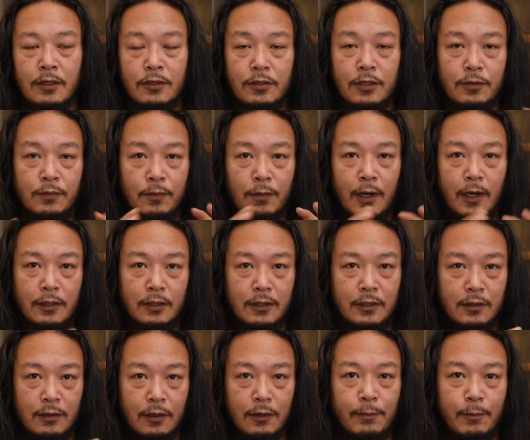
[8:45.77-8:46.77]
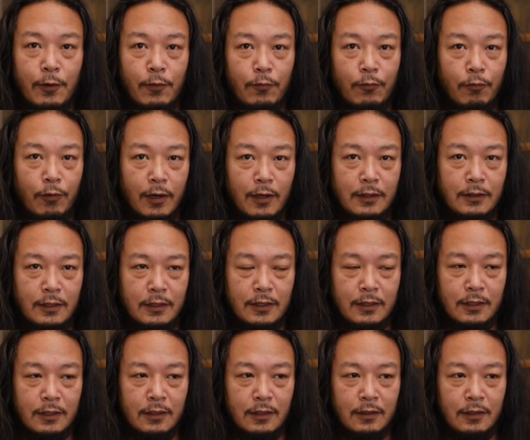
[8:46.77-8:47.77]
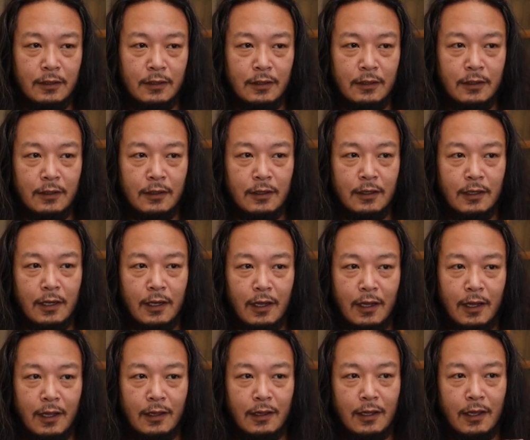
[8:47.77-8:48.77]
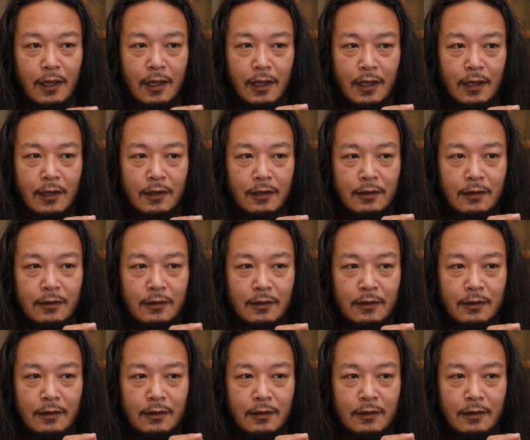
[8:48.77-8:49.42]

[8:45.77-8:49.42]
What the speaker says: just watch slow-mo once, and then